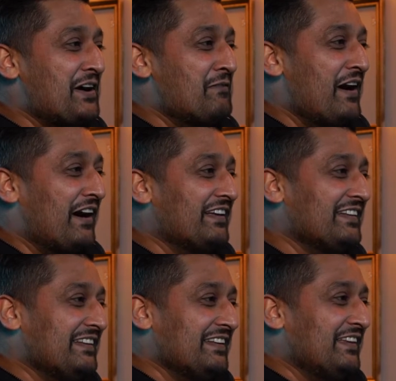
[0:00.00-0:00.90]
come out.
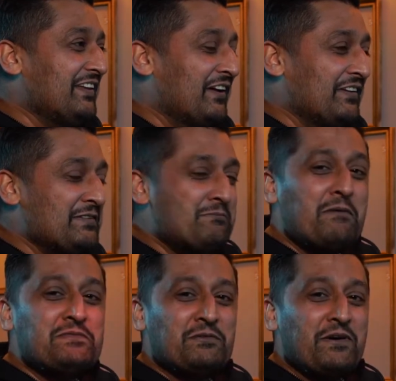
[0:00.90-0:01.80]

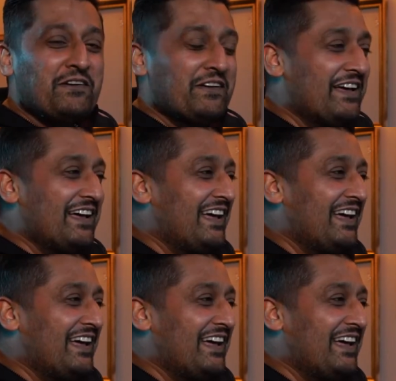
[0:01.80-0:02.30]
Mum's the word on it.